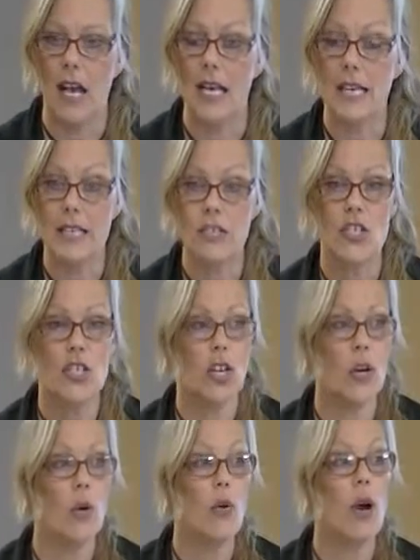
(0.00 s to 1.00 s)
I need to
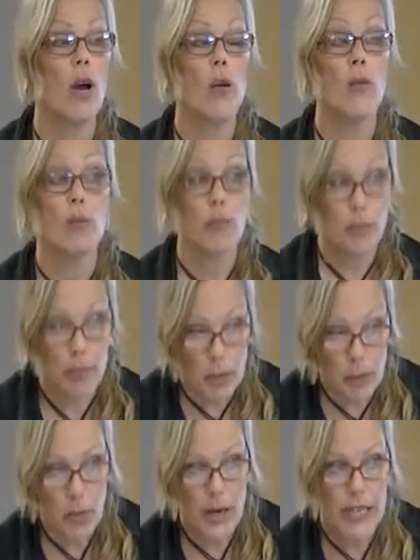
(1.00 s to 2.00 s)
know
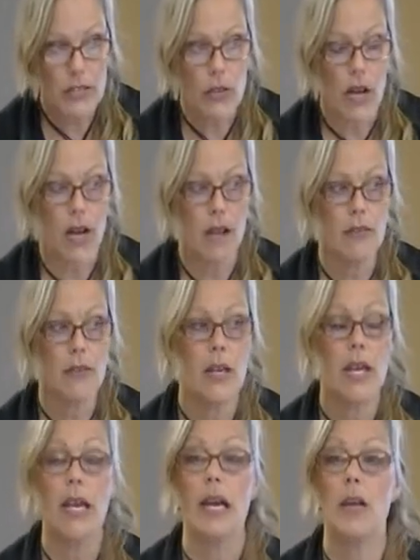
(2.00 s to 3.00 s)
bit of prey drive,
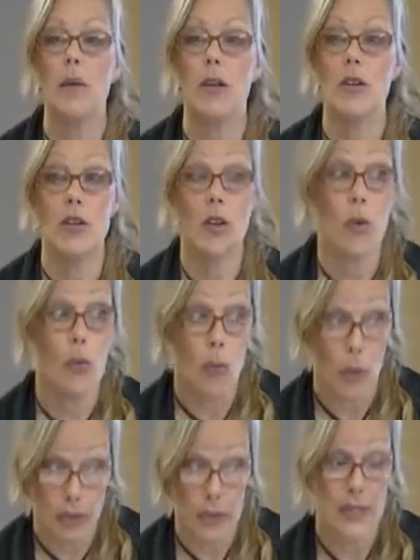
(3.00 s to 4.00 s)
and I wanted to know
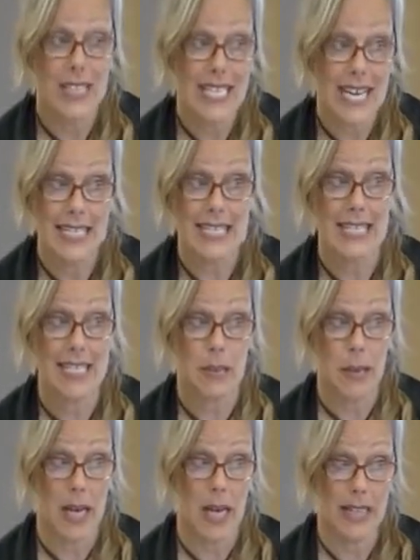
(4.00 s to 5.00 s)
what their intent is
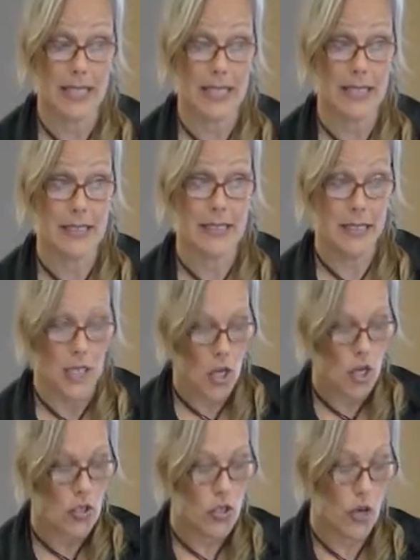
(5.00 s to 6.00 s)
behind it.
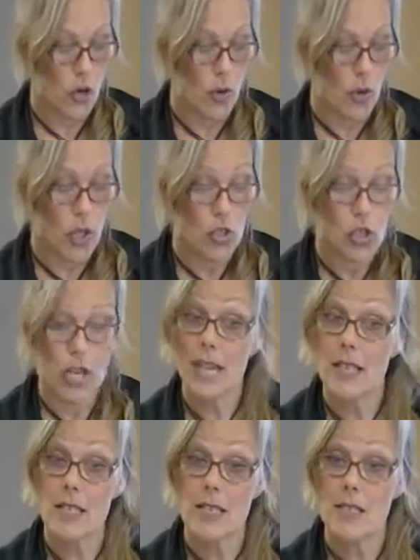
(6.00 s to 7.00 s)
So
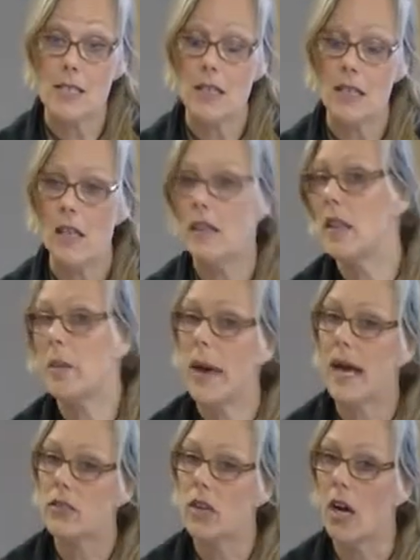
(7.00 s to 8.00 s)
chased and then
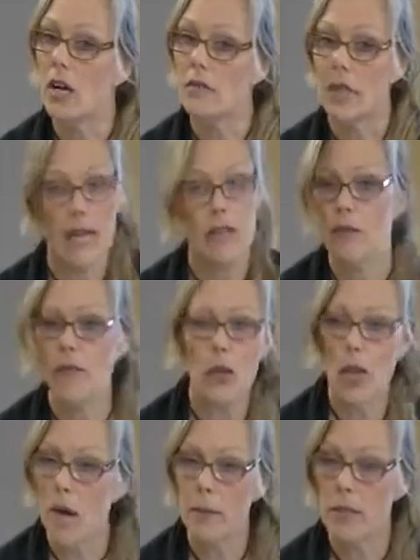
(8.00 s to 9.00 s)
backed off. Had the
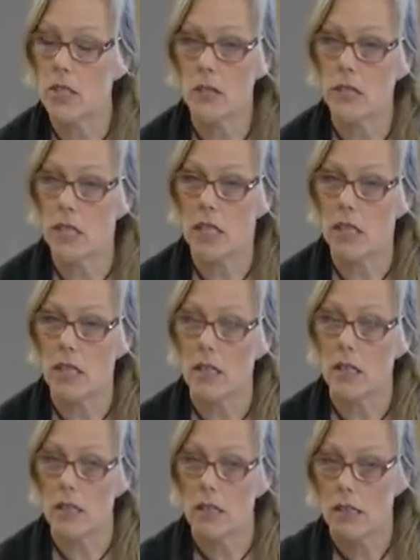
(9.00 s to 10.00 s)
full opportunity
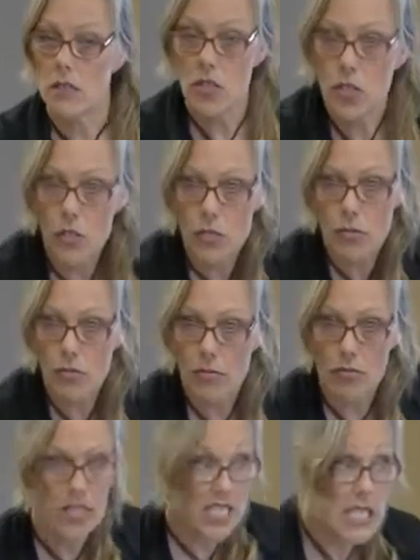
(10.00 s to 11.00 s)
to
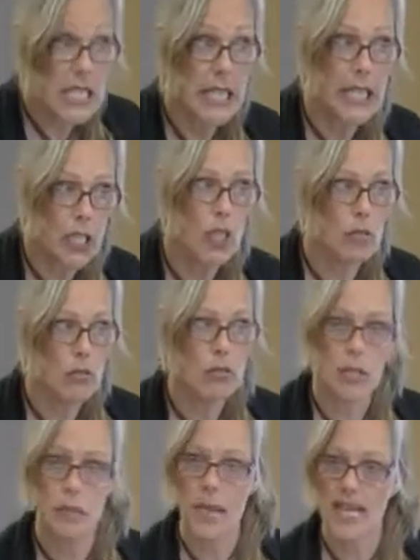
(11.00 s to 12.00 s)
continue
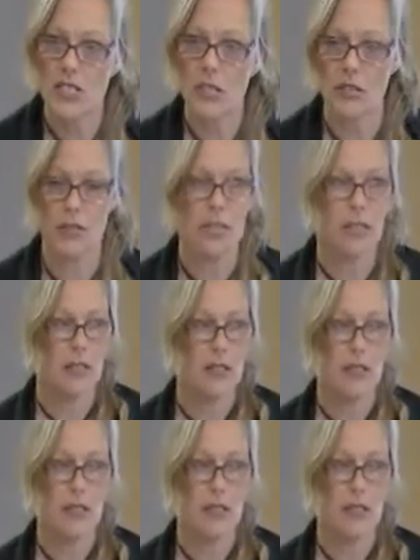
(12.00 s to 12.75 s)
to pester it,